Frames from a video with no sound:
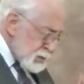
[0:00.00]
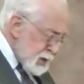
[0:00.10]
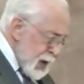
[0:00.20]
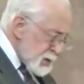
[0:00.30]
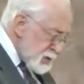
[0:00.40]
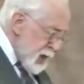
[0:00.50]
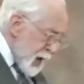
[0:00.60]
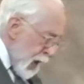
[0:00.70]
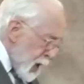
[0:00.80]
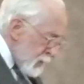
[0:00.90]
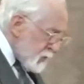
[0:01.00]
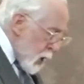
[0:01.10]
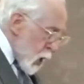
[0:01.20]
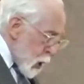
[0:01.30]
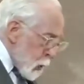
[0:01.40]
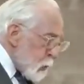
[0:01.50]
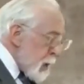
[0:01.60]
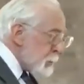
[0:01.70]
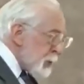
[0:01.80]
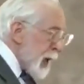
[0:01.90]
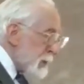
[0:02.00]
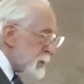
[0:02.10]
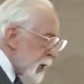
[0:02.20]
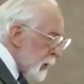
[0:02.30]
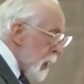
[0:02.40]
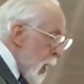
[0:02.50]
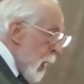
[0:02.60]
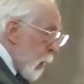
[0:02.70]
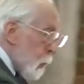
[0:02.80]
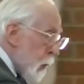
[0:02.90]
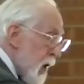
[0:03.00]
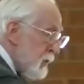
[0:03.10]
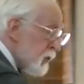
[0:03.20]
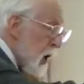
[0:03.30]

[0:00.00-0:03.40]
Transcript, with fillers: says they have repented, we've